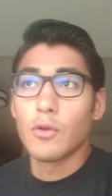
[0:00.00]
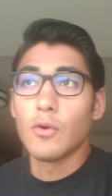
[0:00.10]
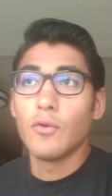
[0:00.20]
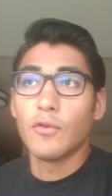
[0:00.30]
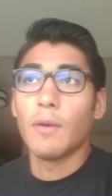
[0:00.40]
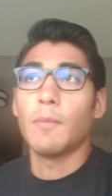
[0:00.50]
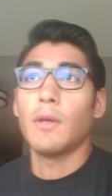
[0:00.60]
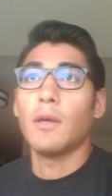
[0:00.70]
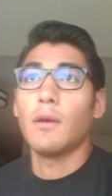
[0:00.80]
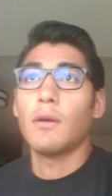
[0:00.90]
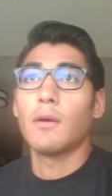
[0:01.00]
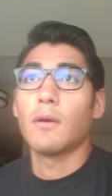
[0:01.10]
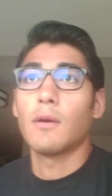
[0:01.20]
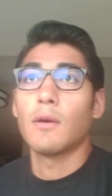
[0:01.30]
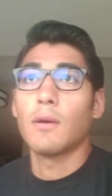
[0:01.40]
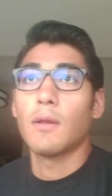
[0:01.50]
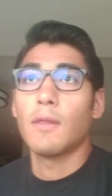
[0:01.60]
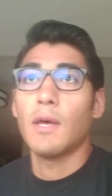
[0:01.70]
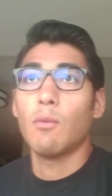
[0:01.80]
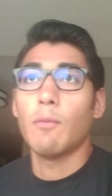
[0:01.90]
Do something
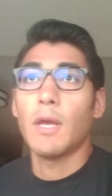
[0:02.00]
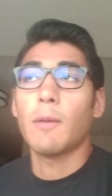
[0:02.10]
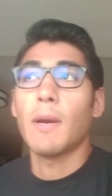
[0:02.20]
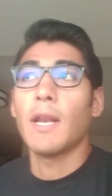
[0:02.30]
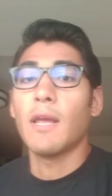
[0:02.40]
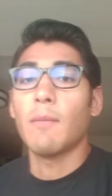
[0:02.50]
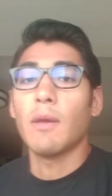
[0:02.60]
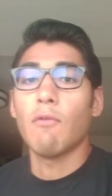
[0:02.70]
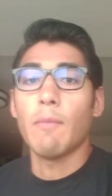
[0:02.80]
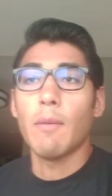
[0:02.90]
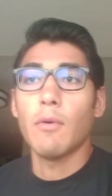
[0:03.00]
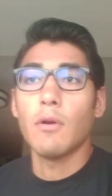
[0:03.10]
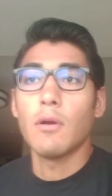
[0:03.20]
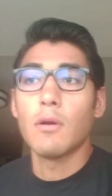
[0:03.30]
that will make my name be remembered.